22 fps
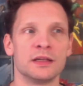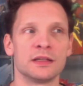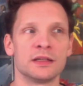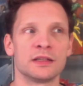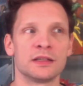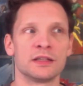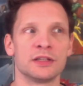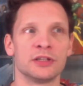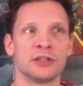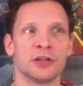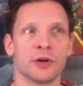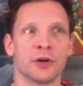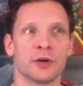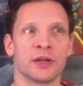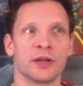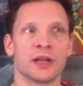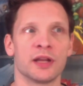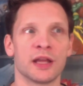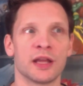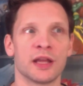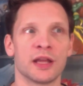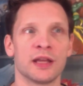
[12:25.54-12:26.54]

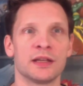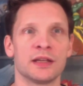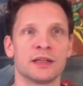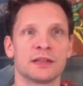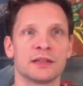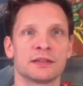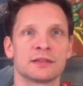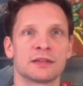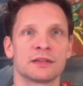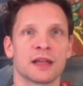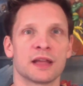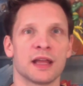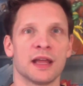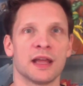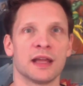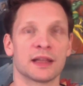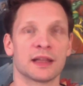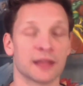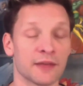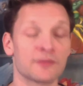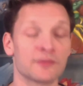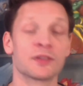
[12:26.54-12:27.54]

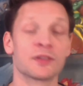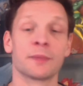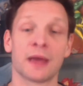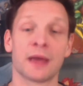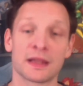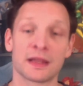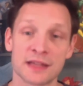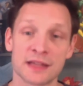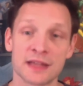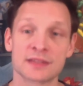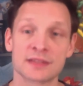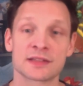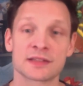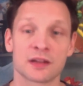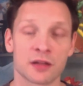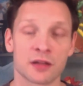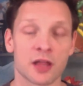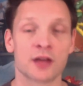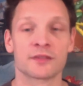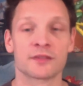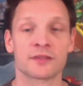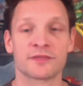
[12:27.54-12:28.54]
it left a bad taste in a
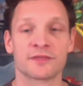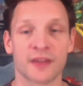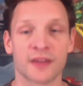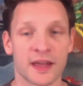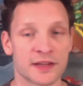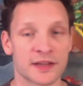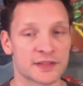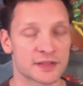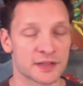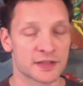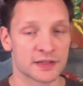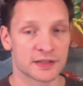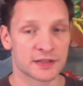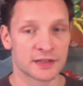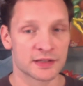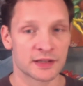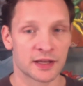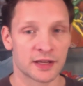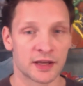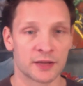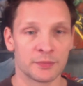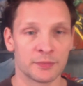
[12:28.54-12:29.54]
lot of fans'
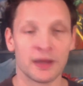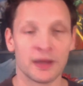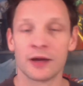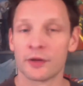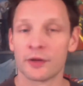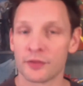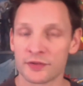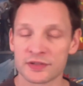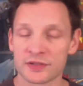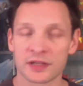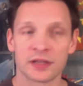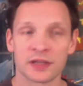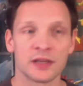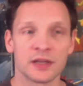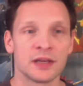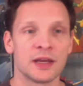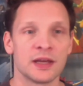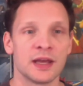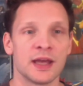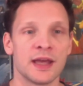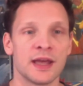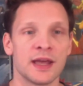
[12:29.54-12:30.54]
mouths.
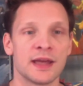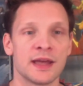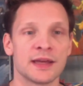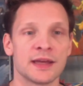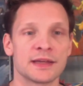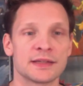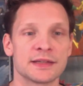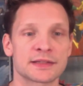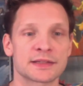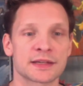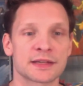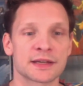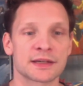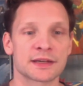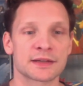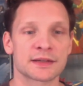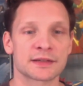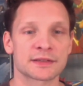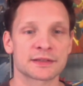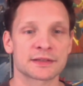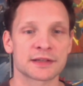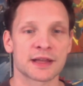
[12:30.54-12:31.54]
And
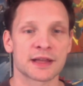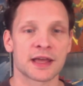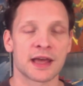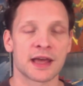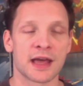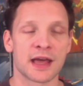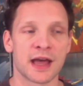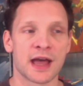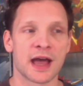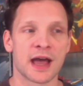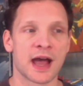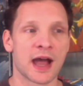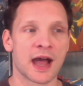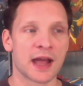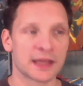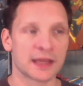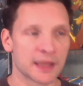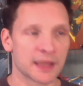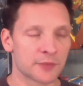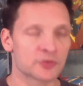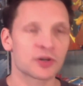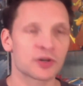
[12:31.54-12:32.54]
I
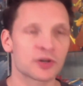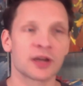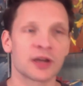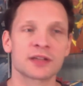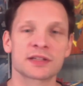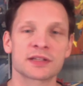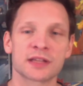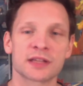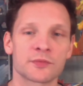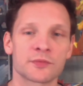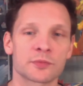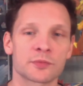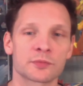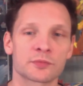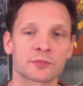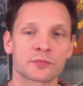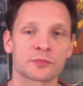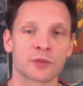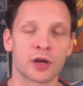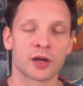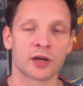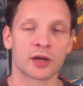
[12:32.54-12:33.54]
kept trying to give them
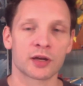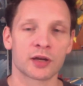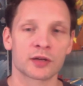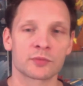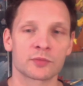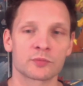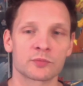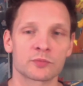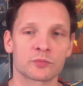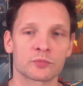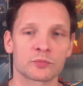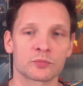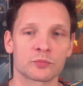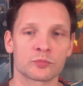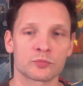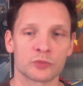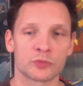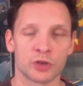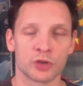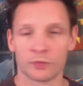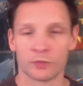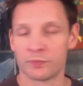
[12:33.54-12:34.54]

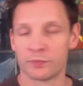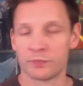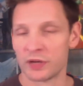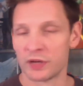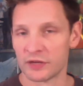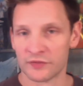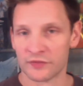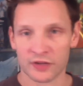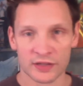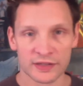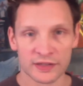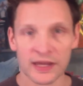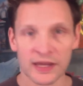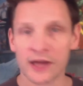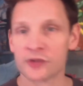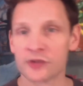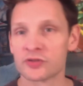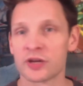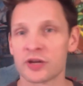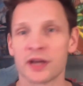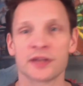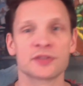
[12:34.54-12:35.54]
benefit of doubt,
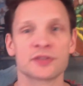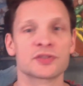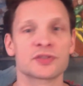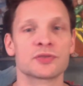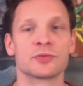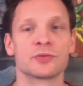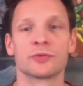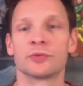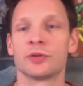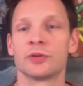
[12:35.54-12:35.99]
trying to